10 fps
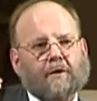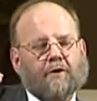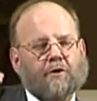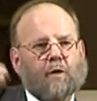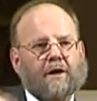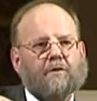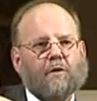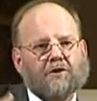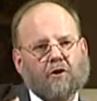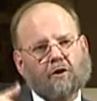And the way in
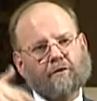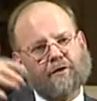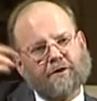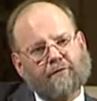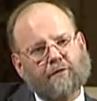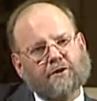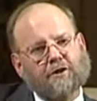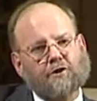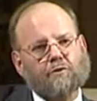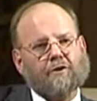which all of the different
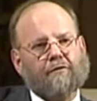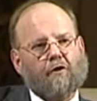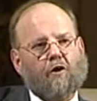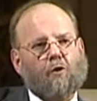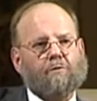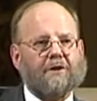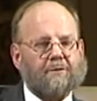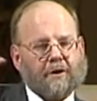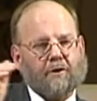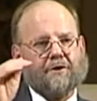tissues are formed is
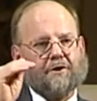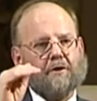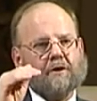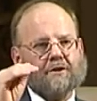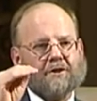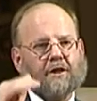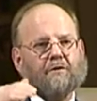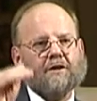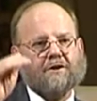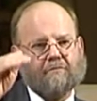because there are a
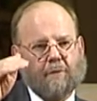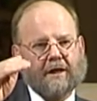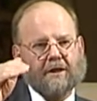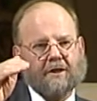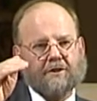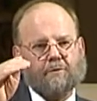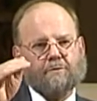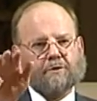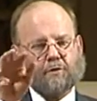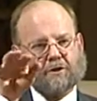series of
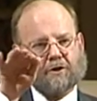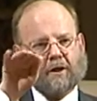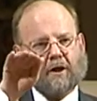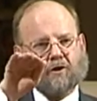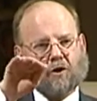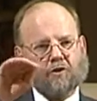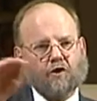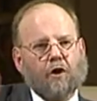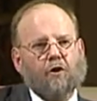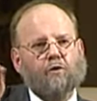mechanisms which
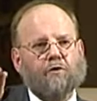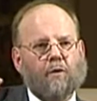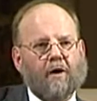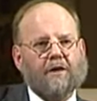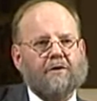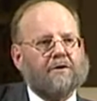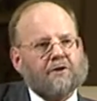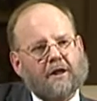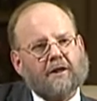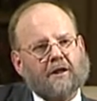control the way that the
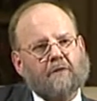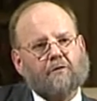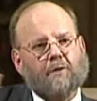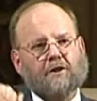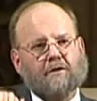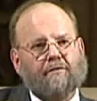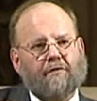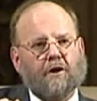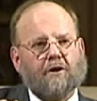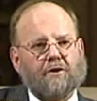genetic information
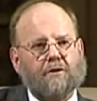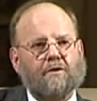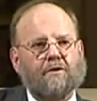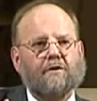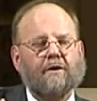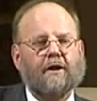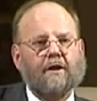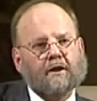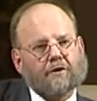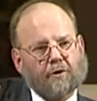functions,
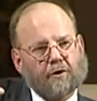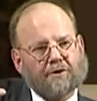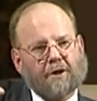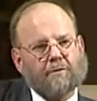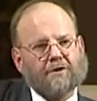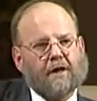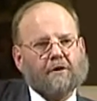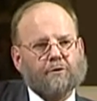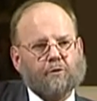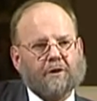so that some
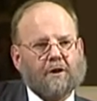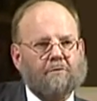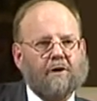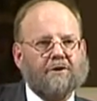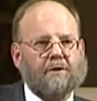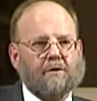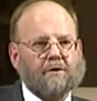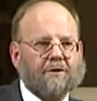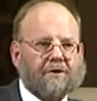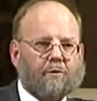cells will become
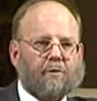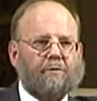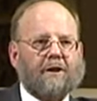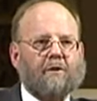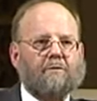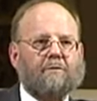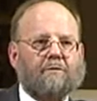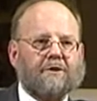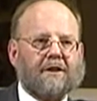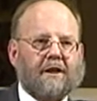muscle and some will become
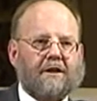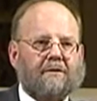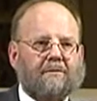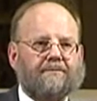skin.